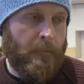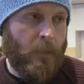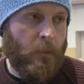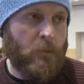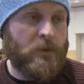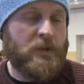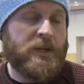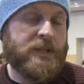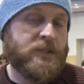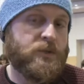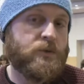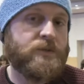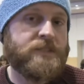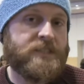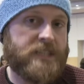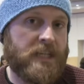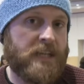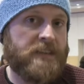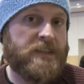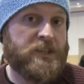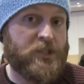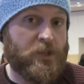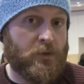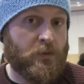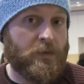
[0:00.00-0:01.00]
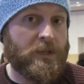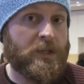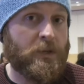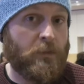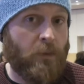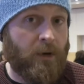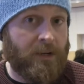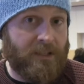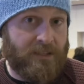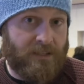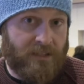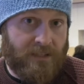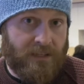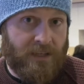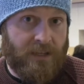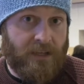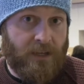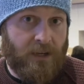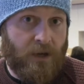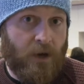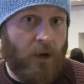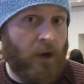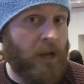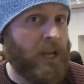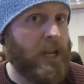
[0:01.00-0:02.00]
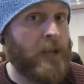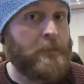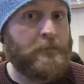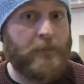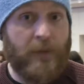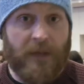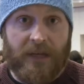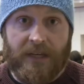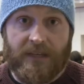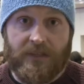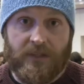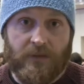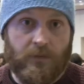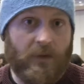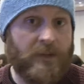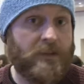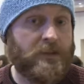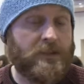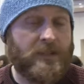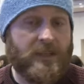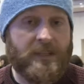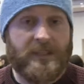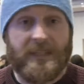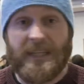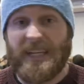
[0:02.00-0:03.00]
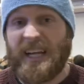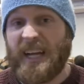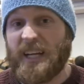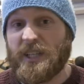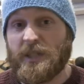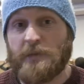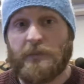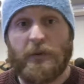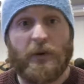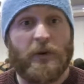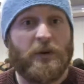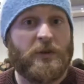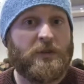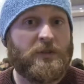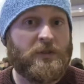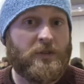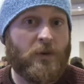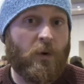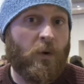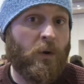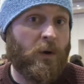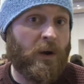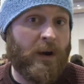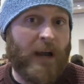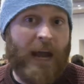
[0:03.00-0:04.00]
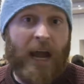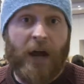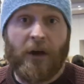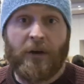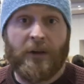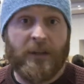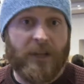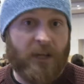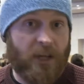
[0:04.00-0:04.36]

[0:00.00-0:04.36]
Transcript: When you get to a city that you really want to see, any place, whether it's a city, I suppose, or out in